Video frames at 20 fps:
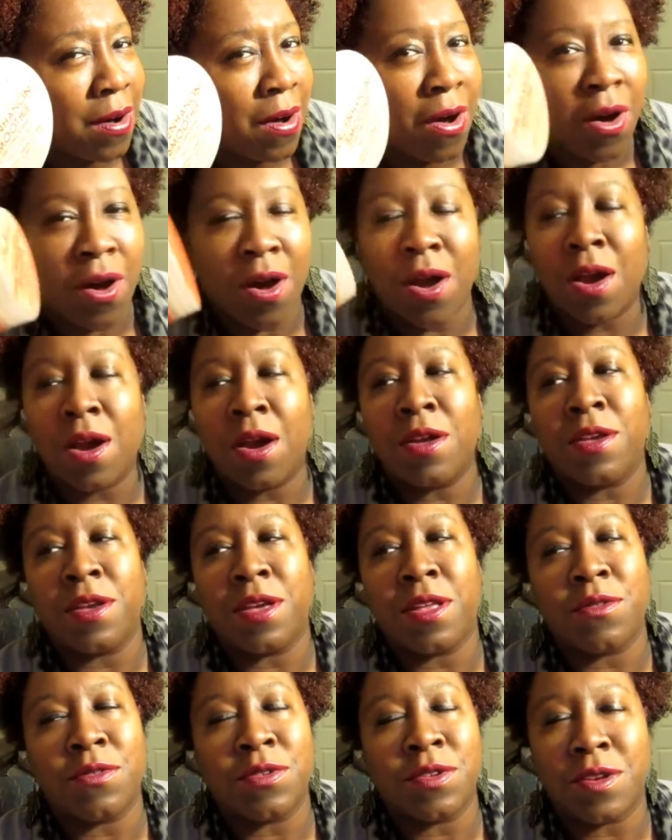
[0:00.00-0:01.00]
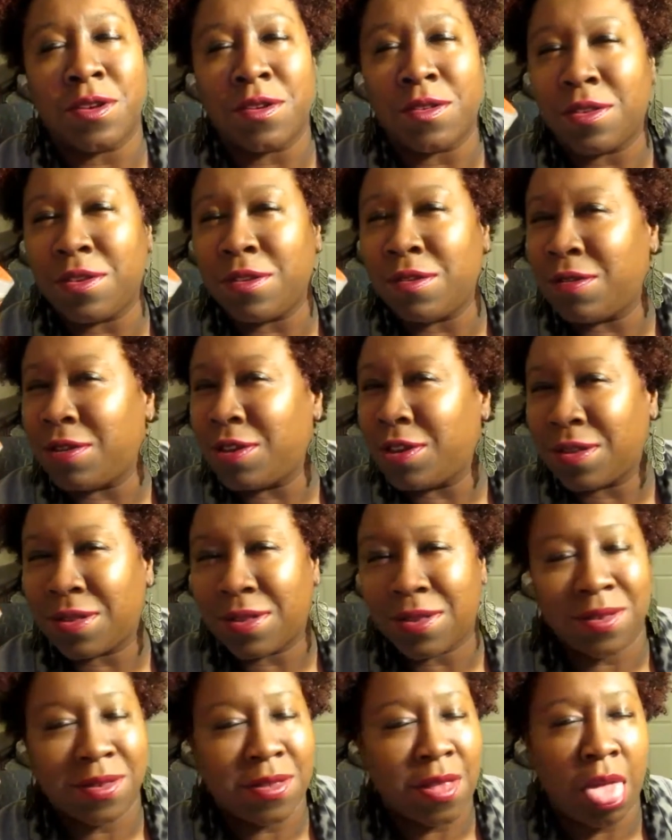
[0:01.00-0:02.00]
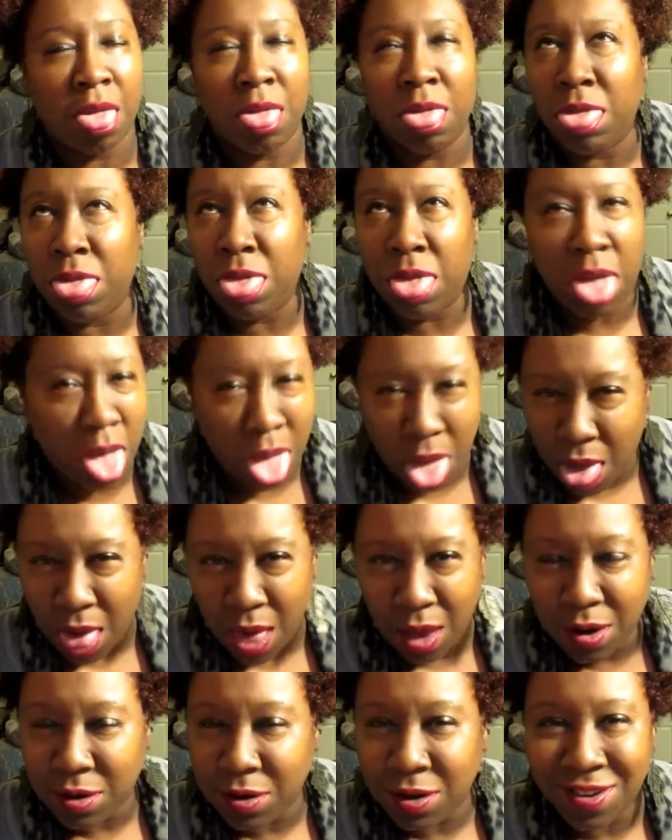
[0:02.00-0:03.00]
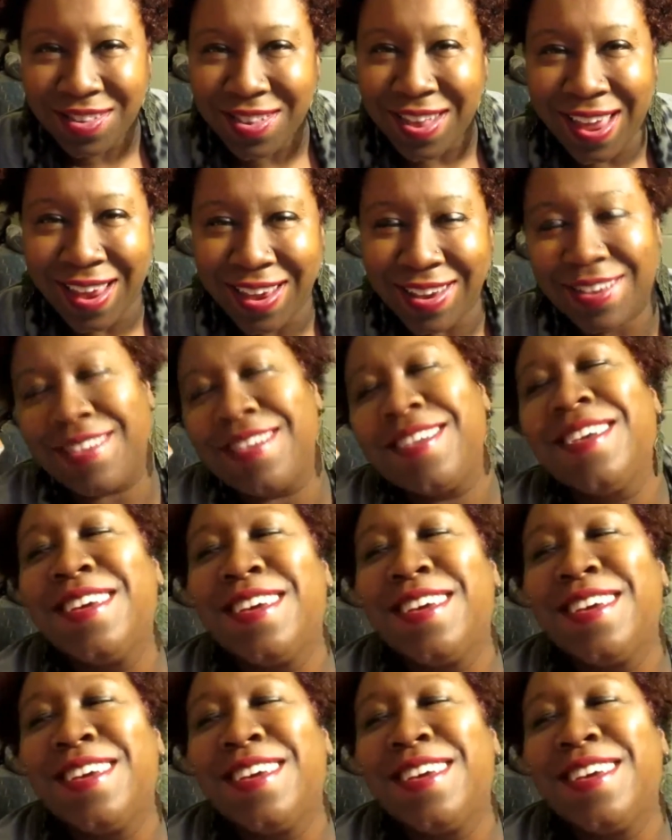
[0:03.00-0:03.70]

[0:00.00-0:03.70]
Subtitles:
or you get the results you just hate?